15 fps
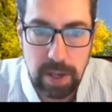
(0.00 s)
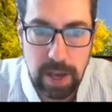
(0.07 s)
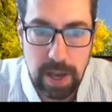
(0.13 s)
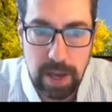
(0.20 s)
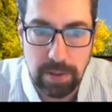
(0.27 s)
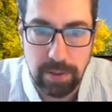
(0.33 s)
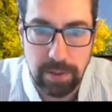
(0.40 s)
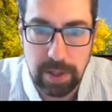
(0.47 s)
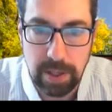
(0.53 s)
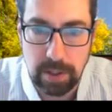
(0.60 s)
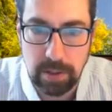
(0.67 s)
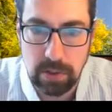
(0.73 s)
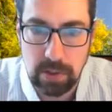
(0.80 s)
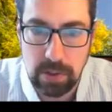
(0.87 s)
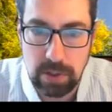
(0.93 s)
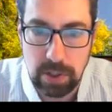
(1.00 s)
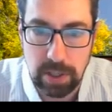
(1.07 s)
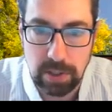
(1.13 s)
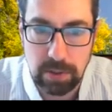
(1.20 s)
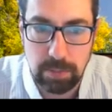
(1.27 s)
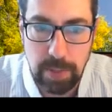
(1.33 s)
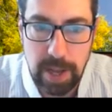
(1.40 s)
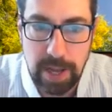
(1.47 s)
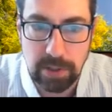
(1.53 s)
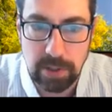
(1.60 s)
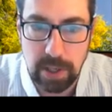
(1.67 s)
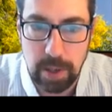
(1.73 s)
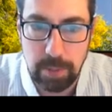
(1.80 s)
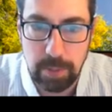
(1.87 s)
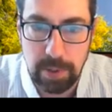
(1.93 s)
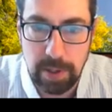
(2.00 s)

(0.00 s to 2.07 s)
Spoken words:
and things just match up,